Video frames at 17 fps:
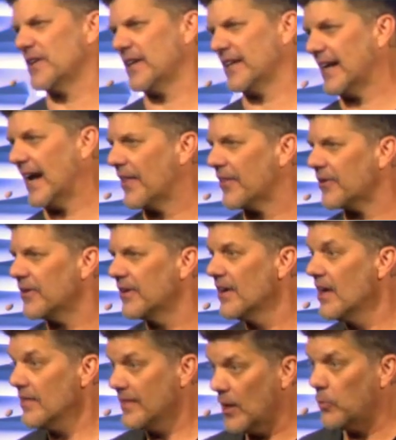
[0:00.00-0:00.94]
together,
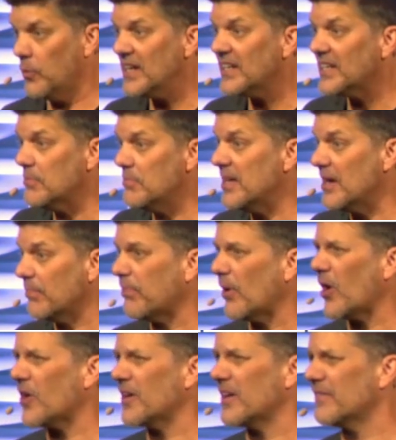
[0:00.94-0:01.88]
that we can be a
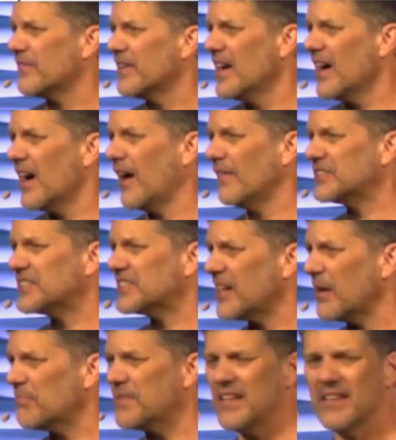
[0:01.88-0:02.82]
part of
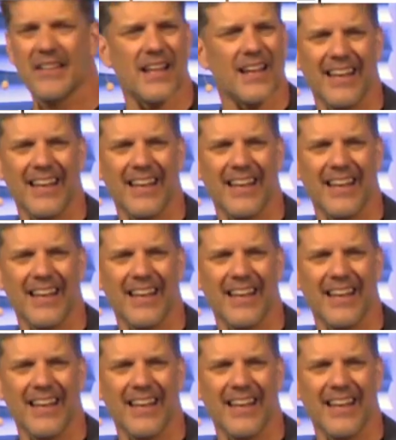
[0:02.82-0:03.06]
something